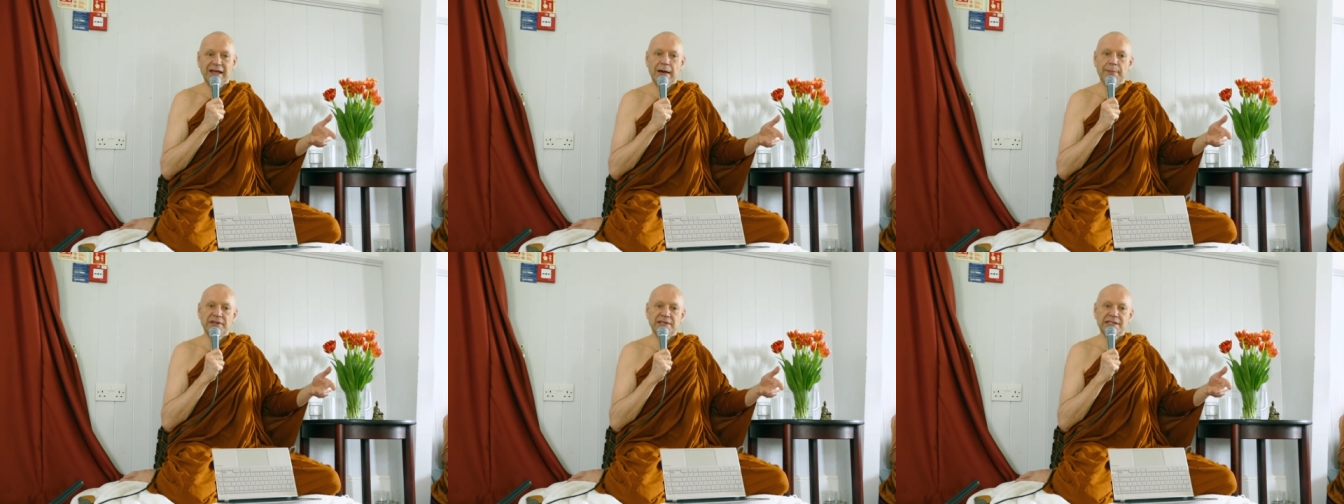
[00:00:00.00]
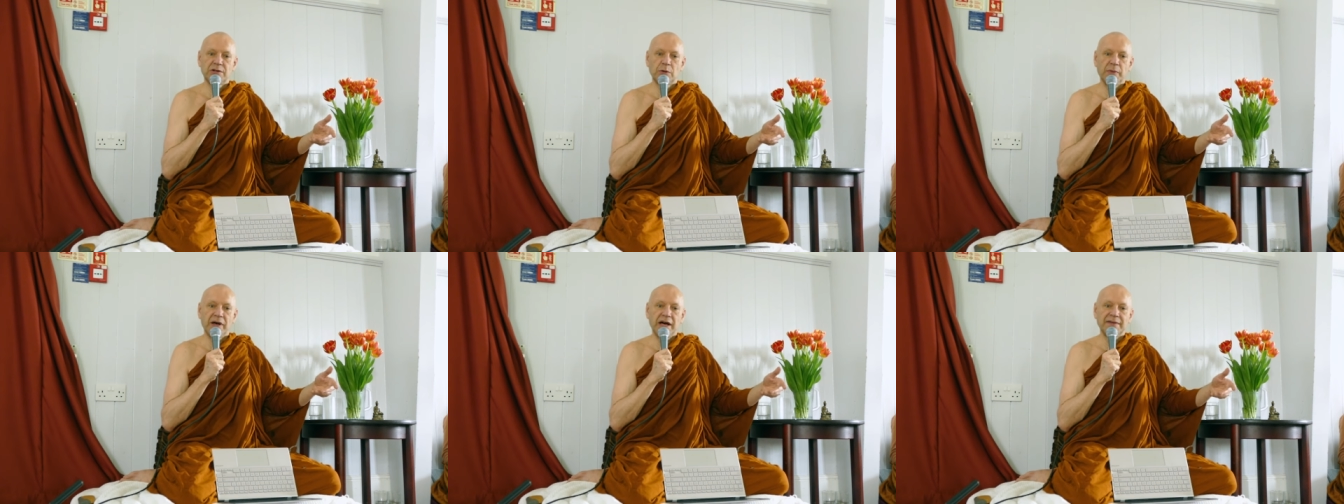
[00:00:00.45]
happens in
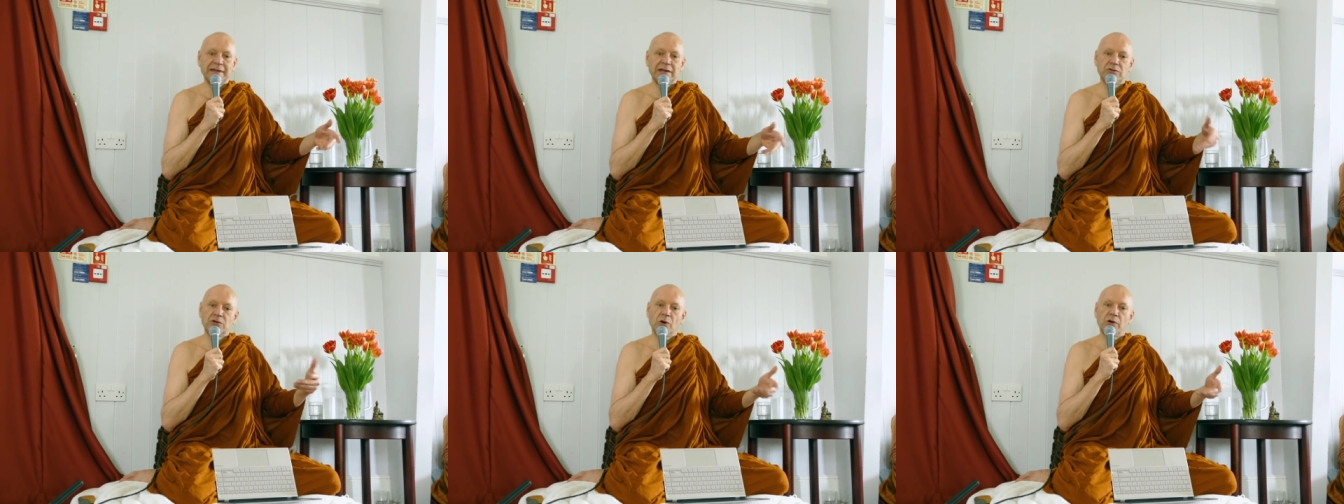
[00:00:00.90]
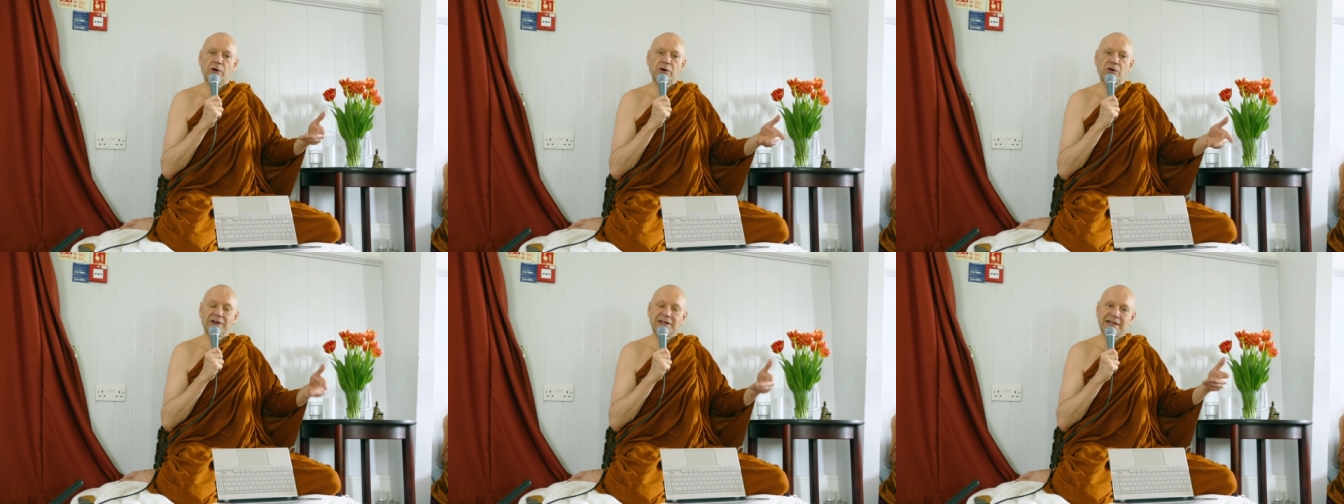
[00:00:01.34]
your mind that you're no
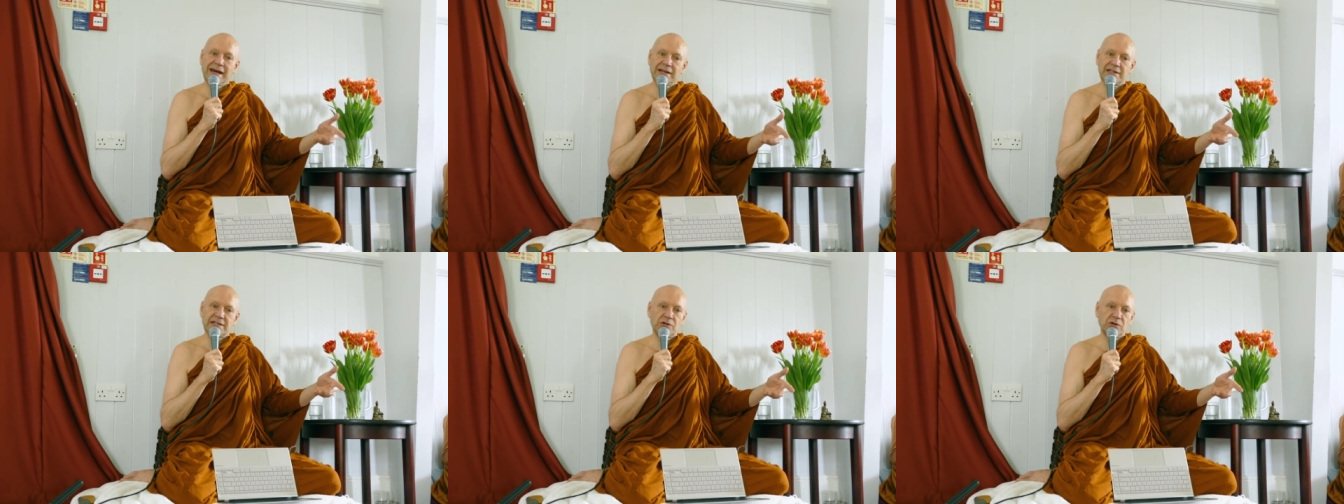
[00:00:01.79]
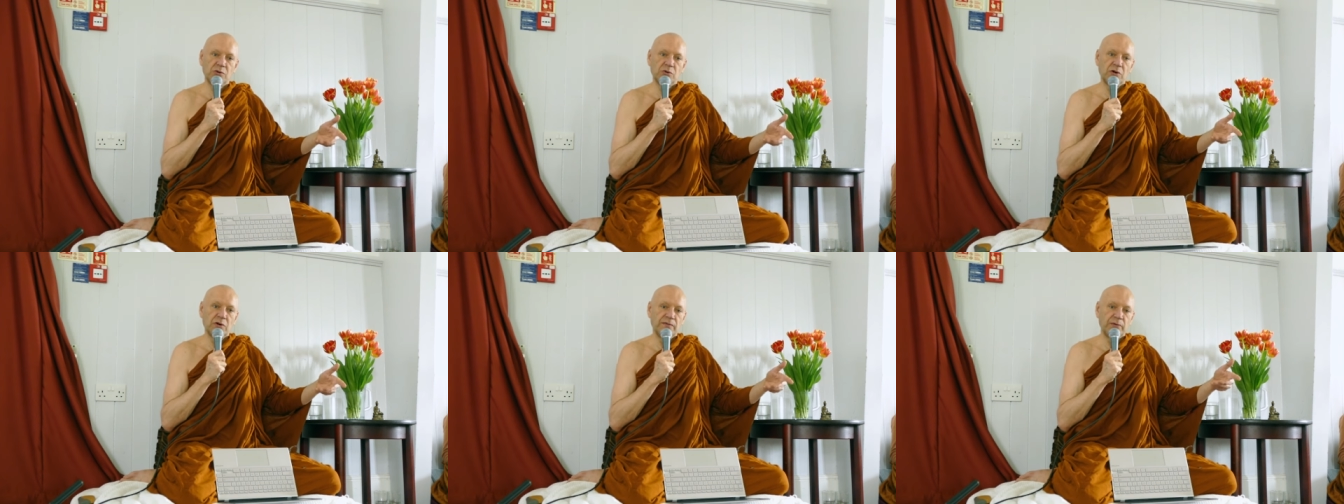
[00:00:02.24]
longer attached
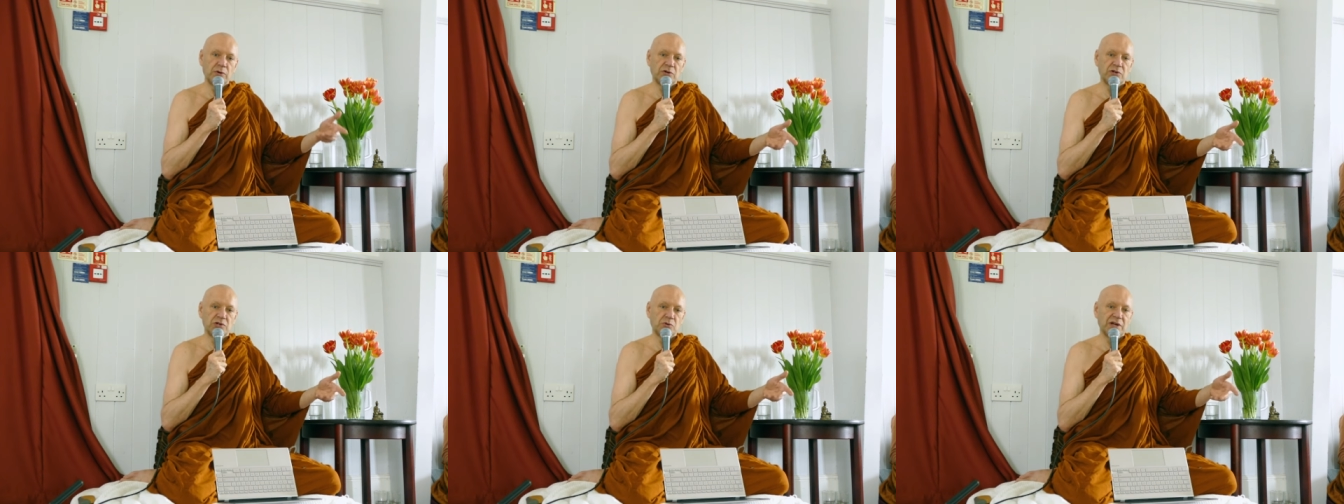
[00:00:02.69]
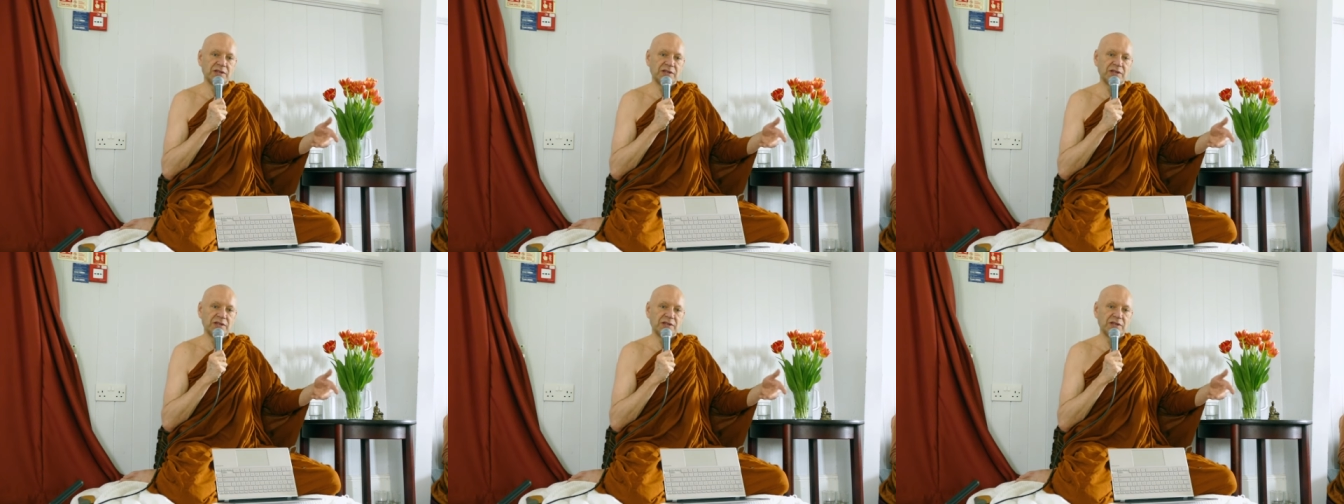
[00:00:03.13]
to virtue.